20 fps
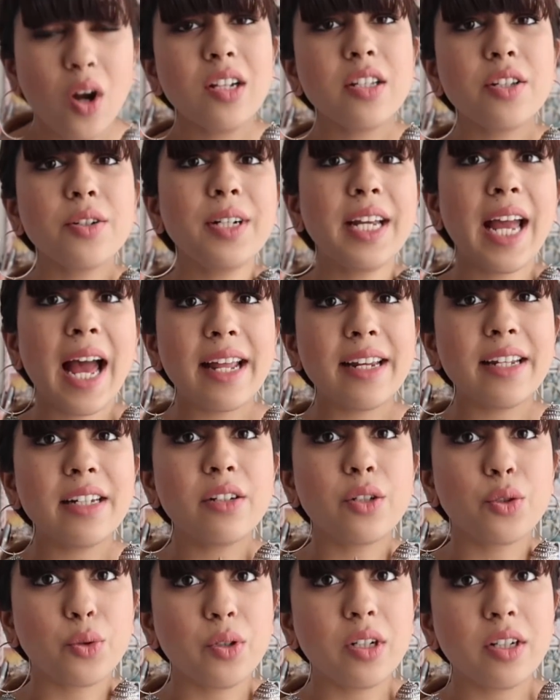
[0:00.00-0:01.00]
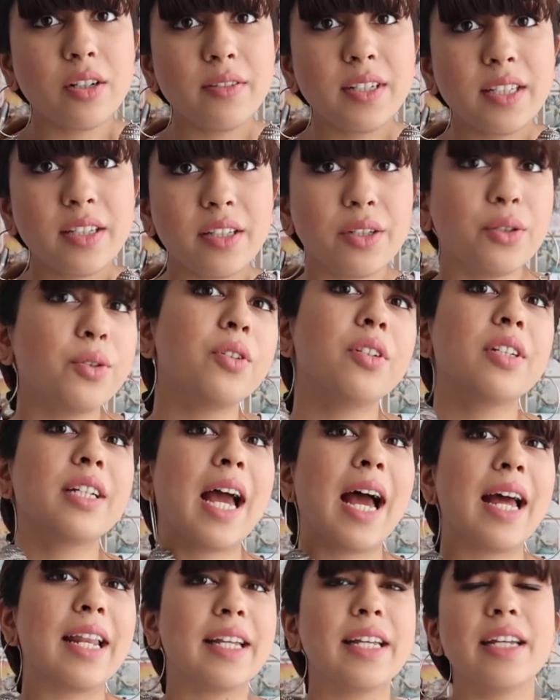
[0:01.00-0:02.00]
Also carry a ruler with you.
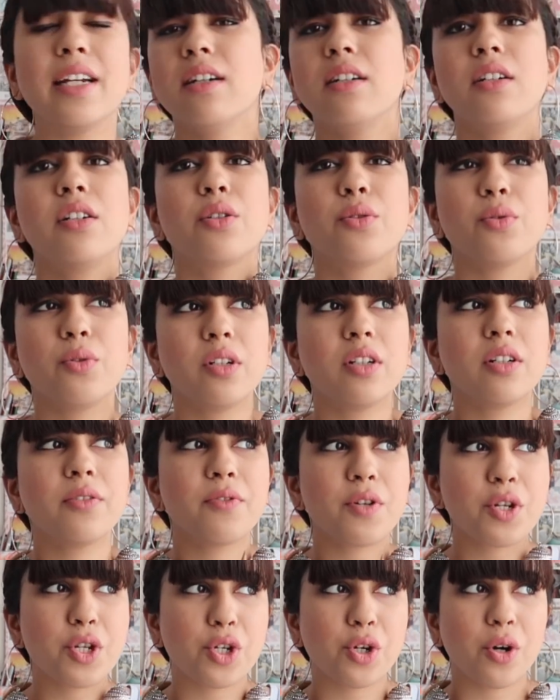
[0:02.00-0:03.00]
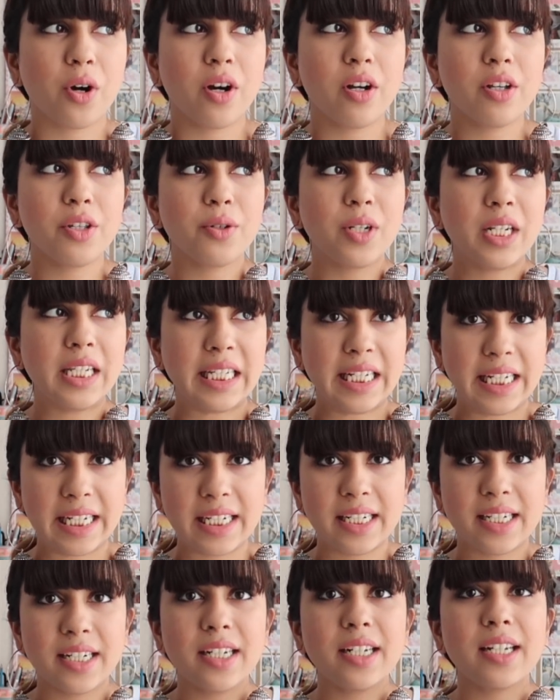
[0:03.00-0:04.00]
Carry a ruler for sure, you'll
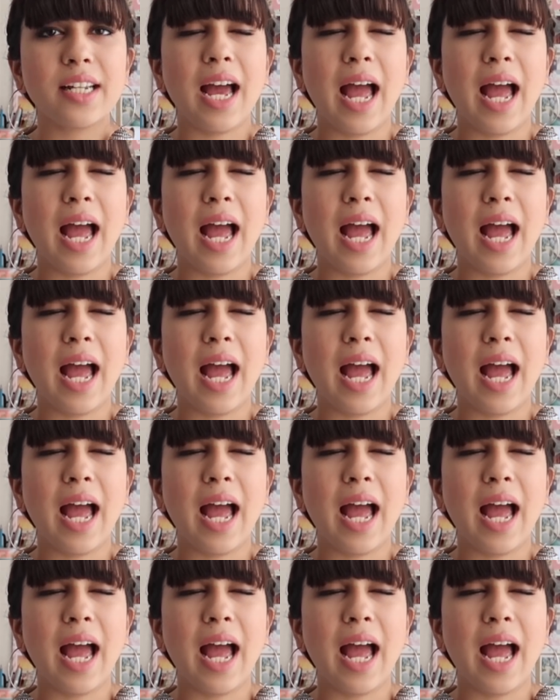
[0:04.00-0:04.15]
need it.